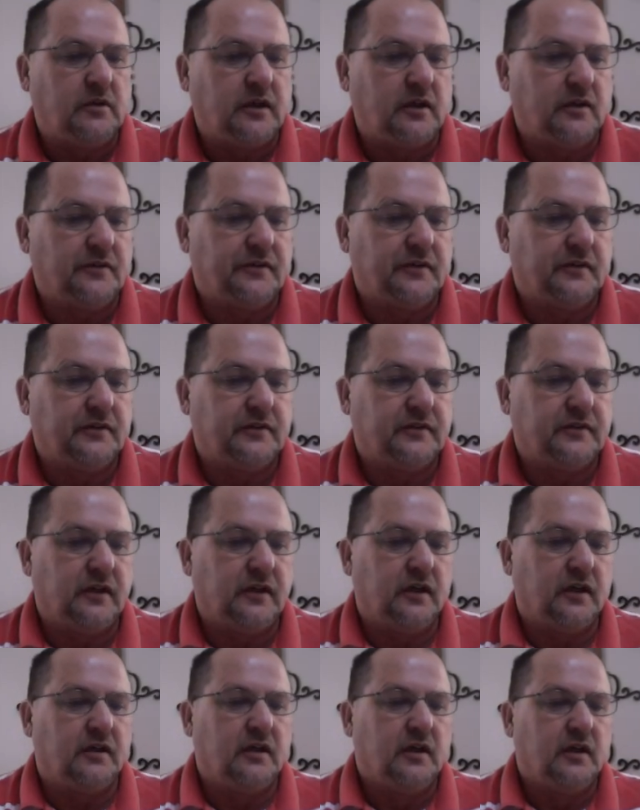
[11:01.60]
else has
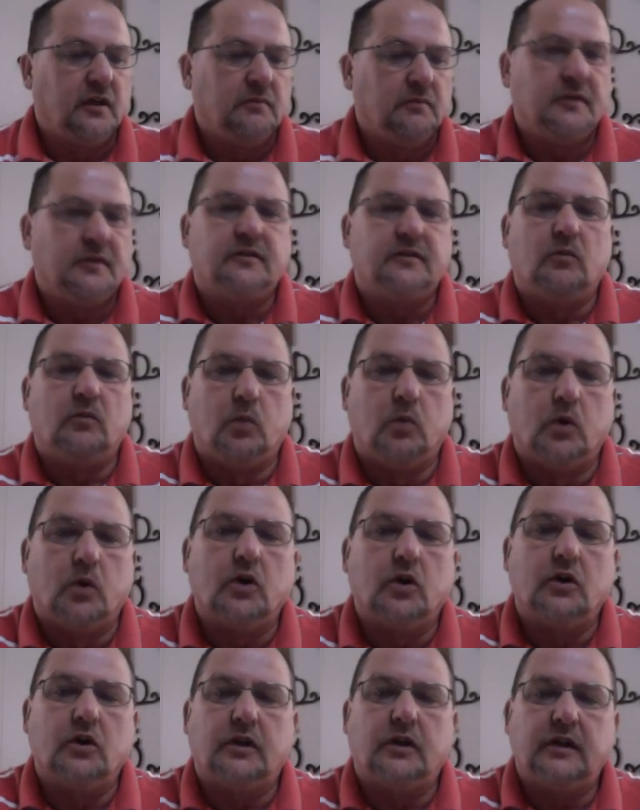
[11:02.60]
done, but the
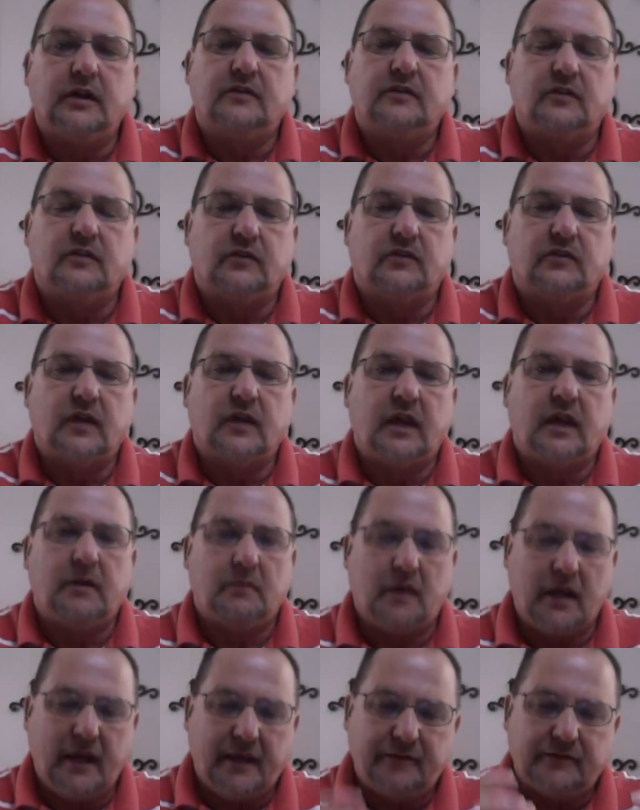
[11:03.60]
word is the same.
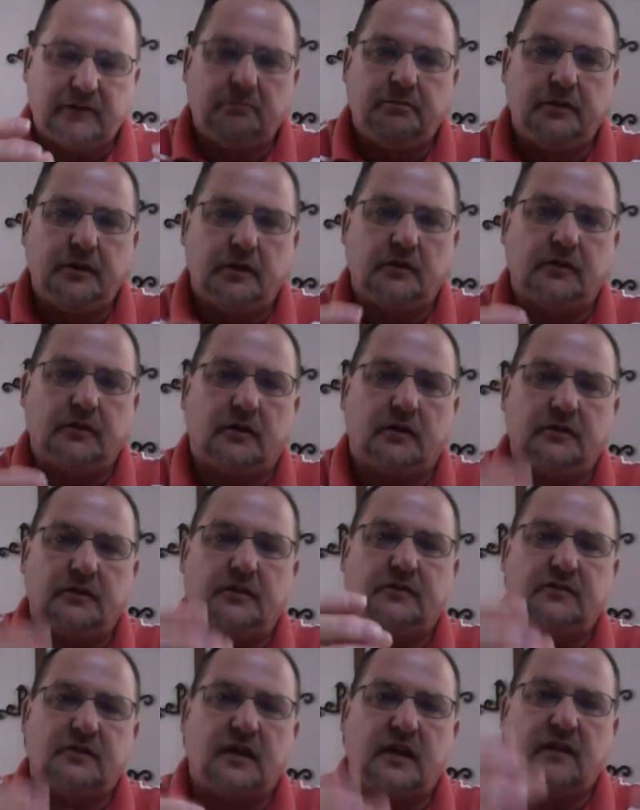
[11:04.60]
I have to build on the
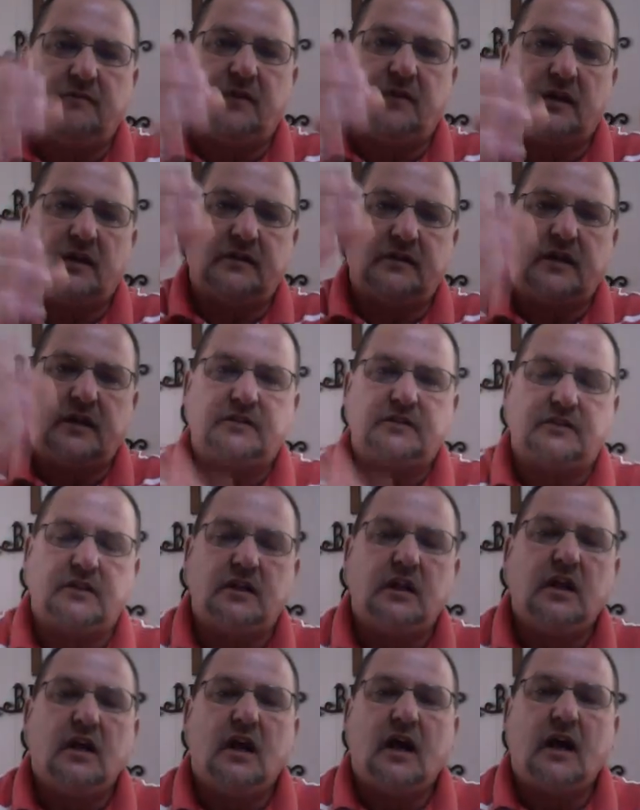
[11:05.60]
same foundation.
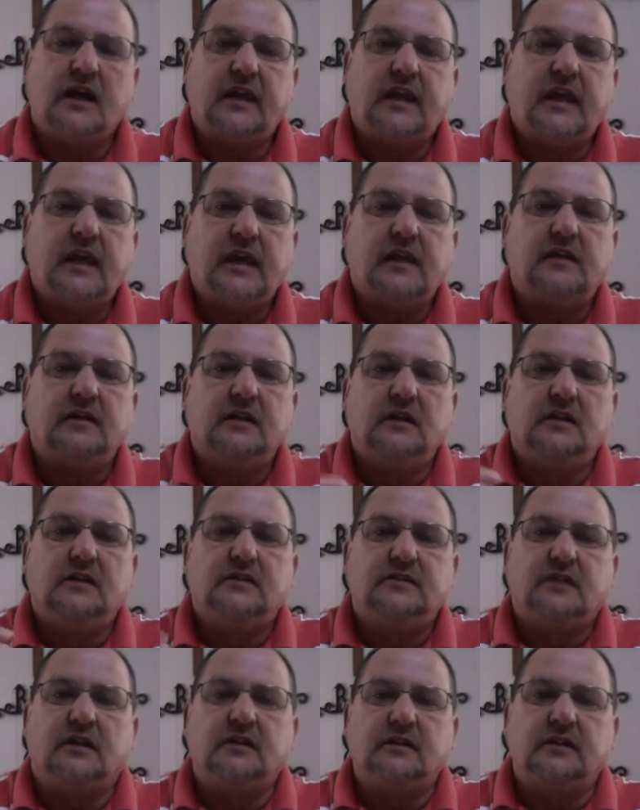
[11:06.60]
I can't
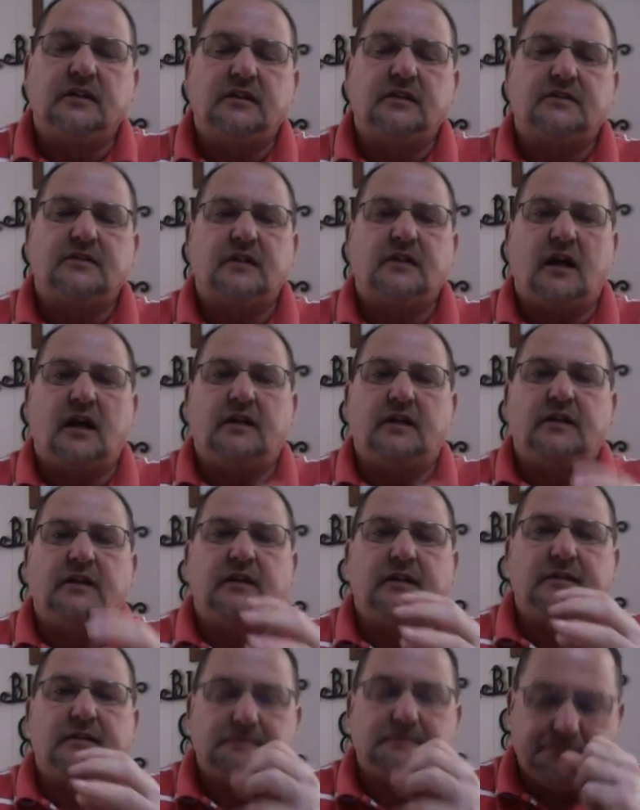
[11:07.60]
suddenly decide
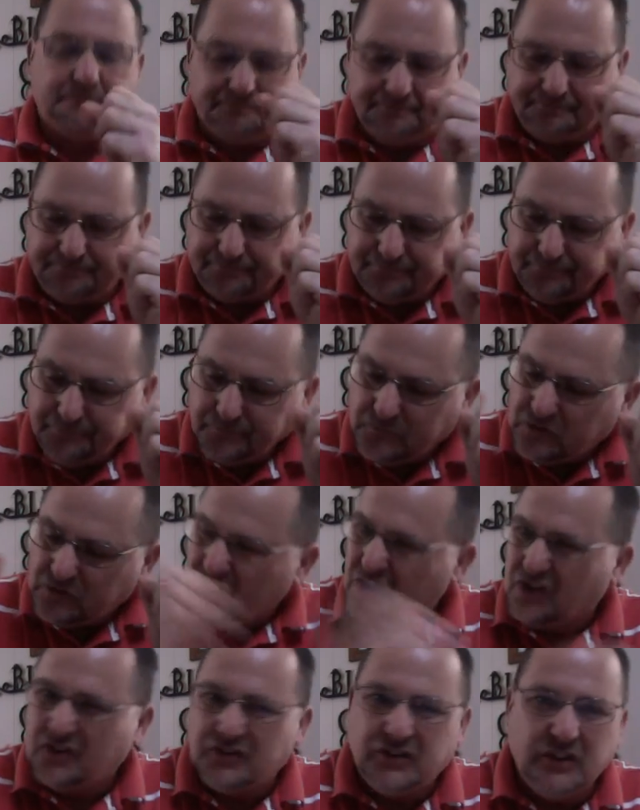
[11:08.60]
that,
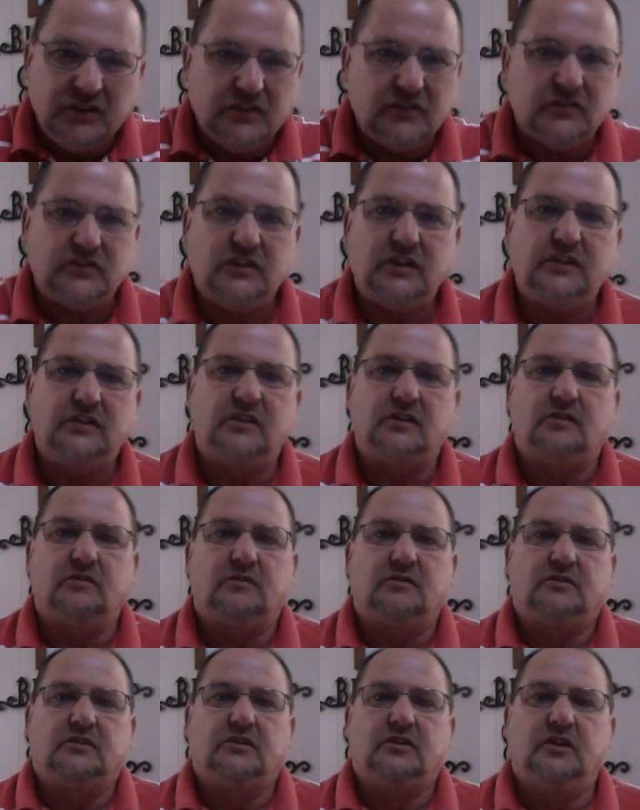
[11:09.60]
you know, Jesus' teachings
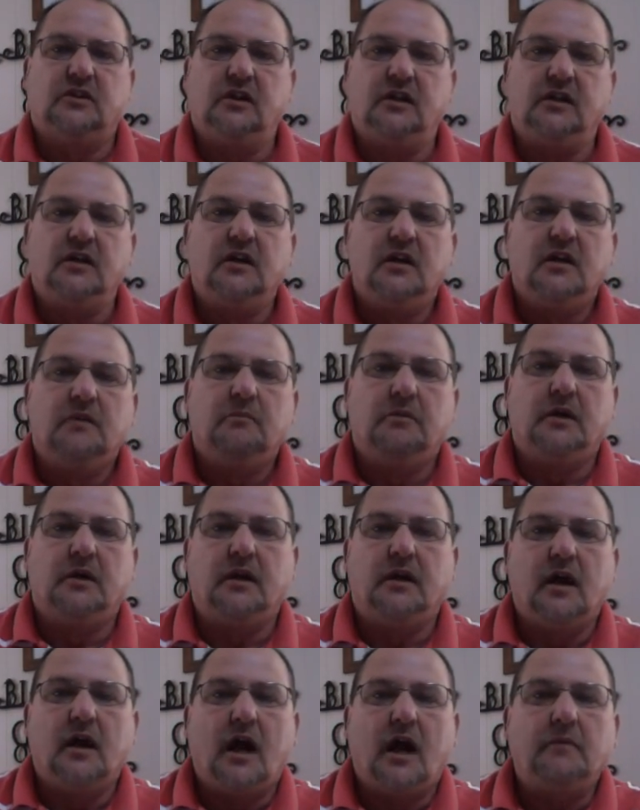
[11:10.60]
was good,
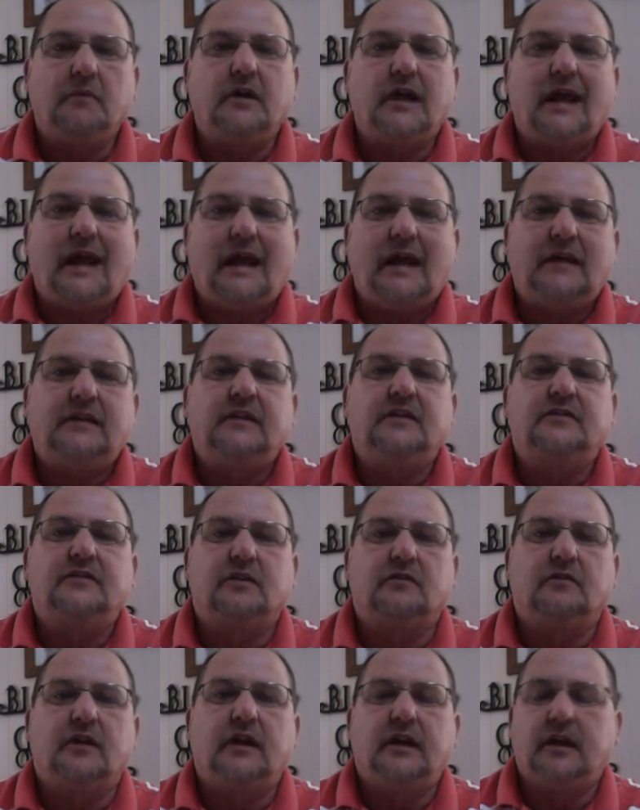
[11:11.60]
but I'm going to add this
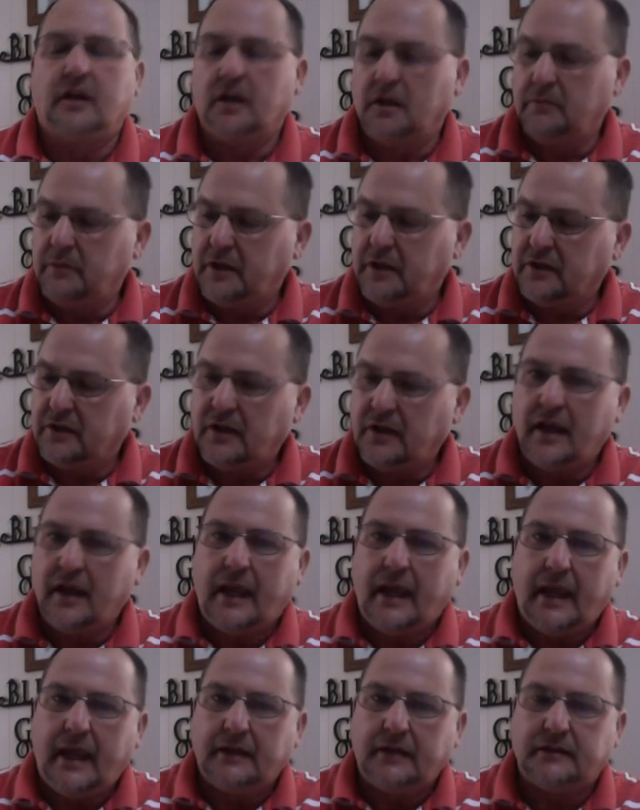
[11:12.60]
over here, and because I
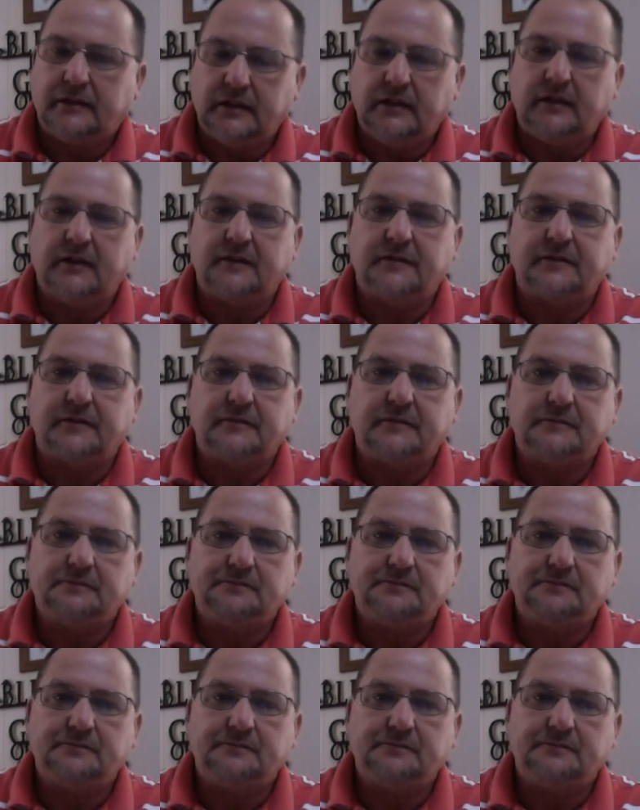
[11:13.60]
add this,